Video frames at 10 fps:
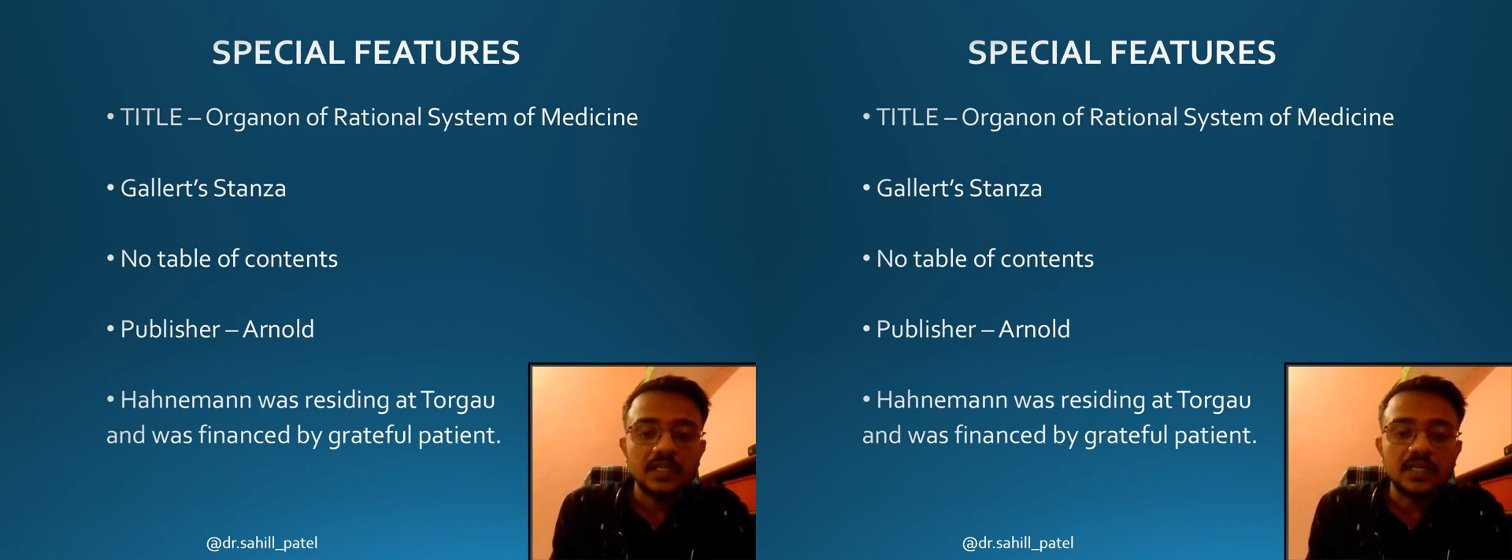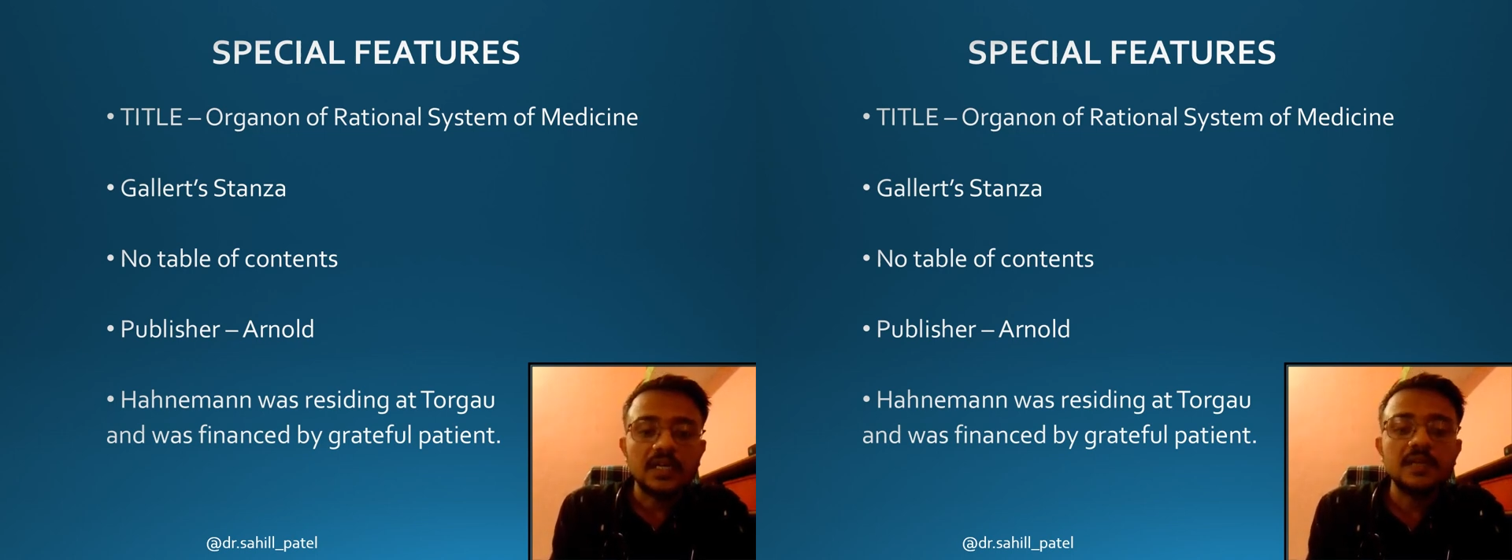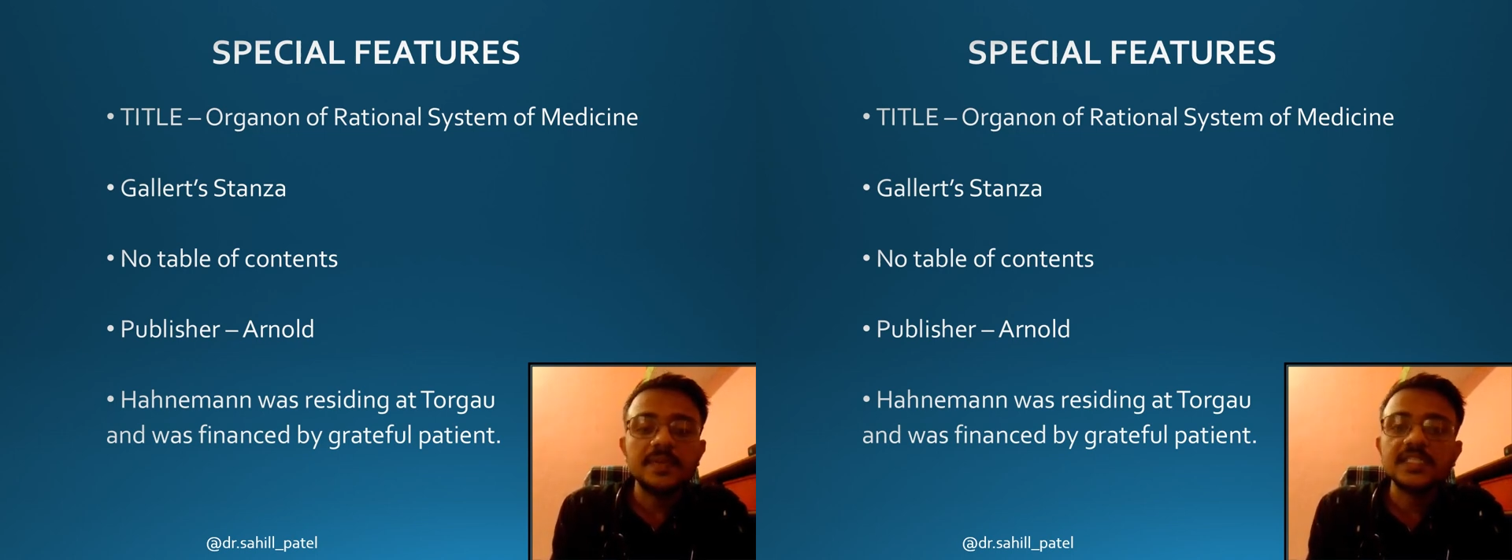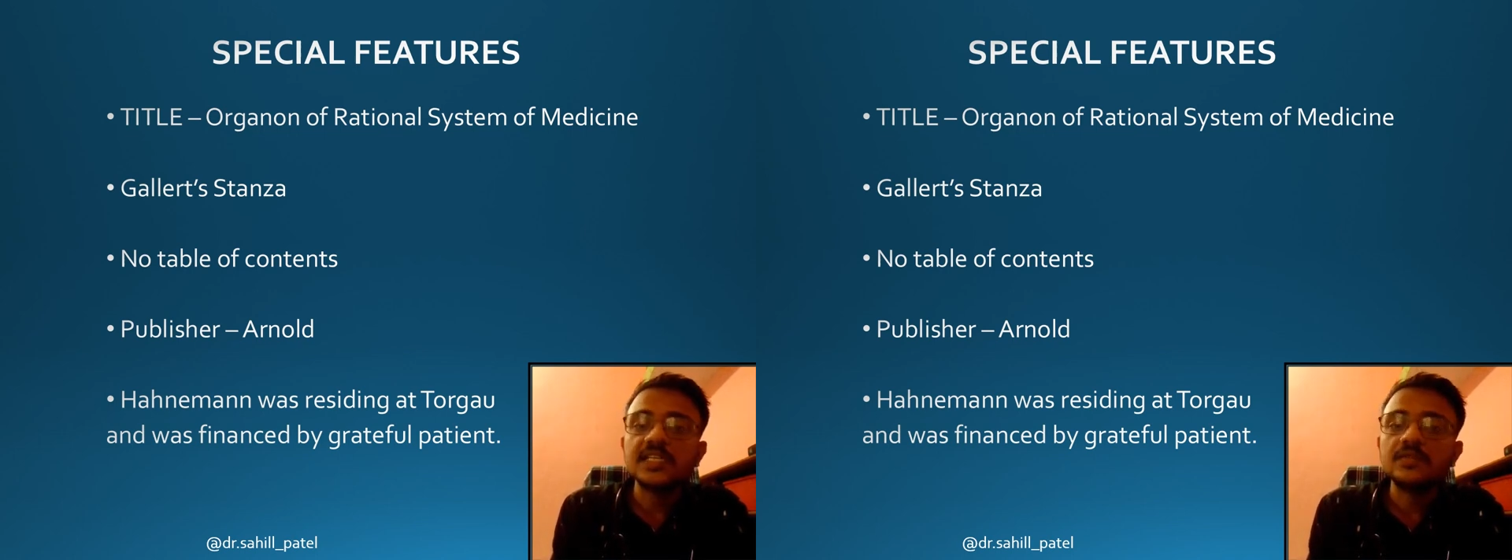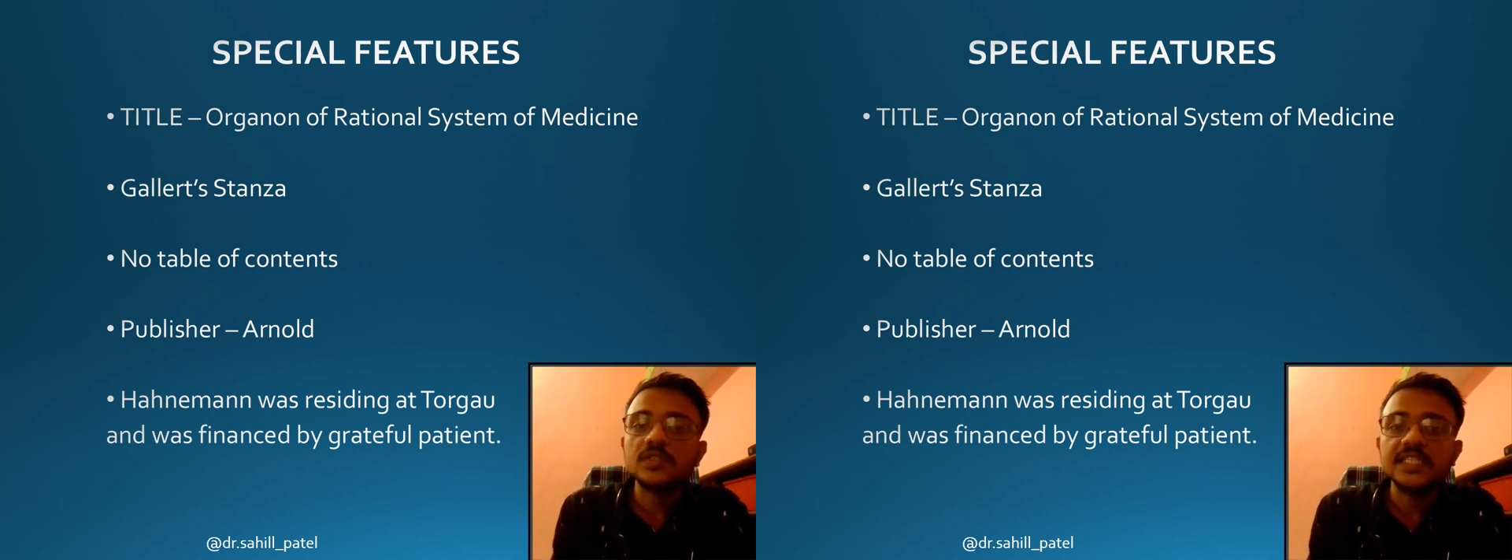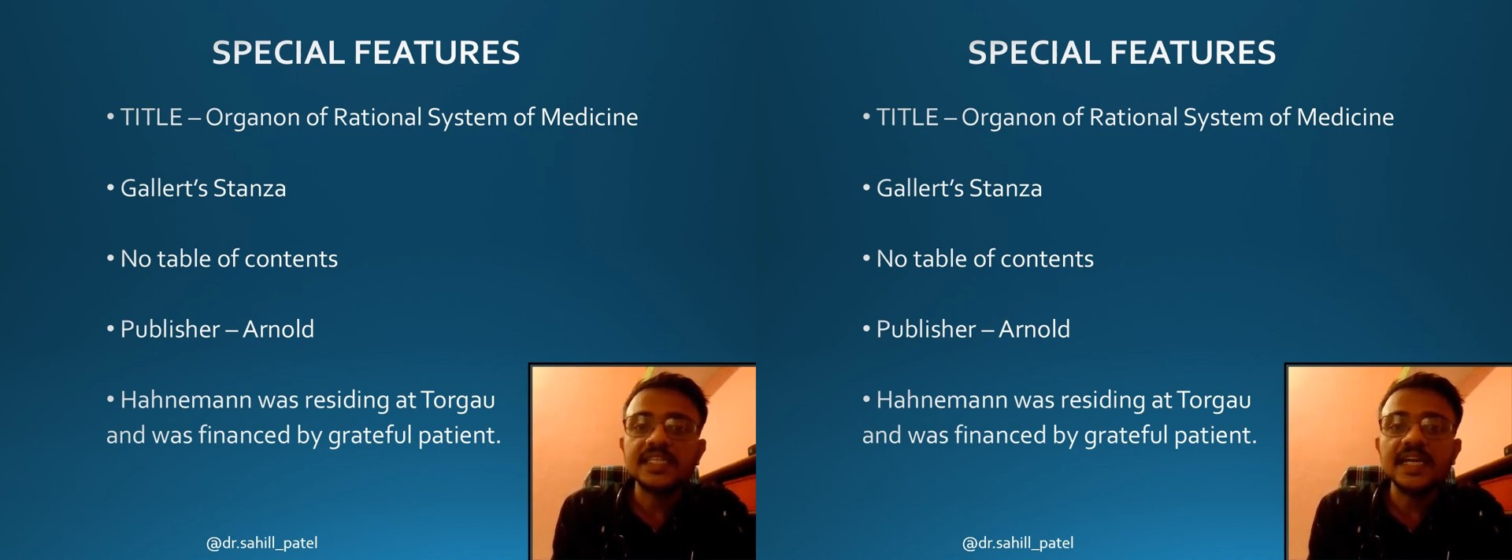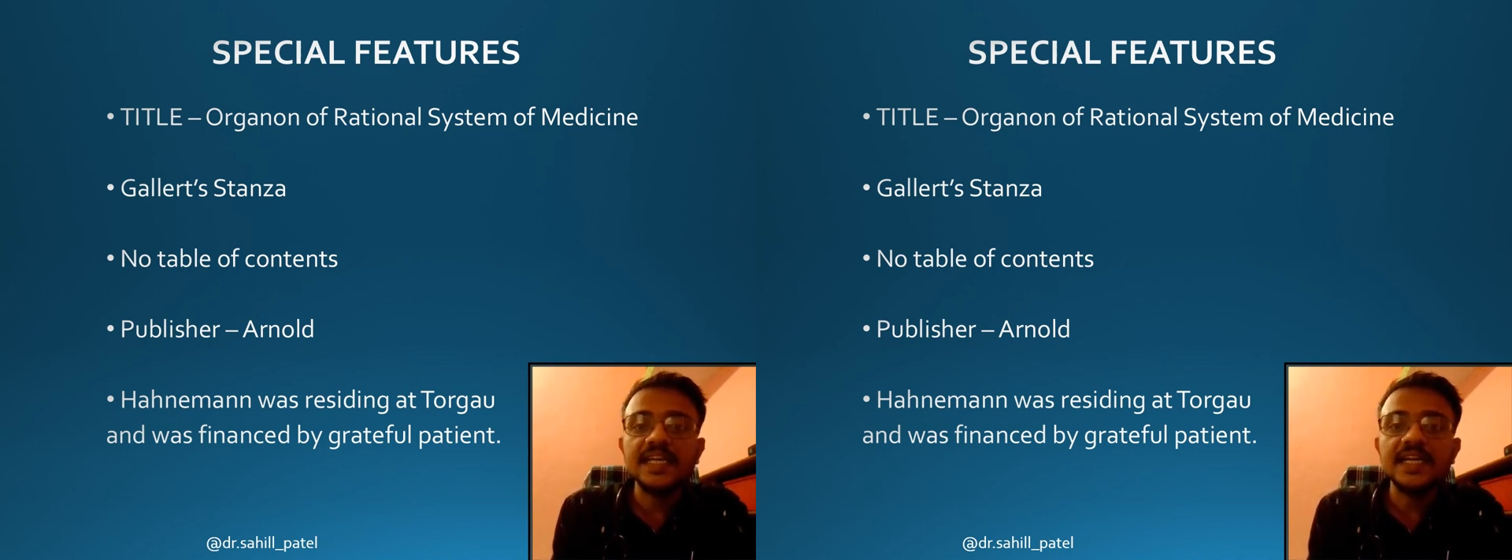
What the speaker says: Honeyman sir was residing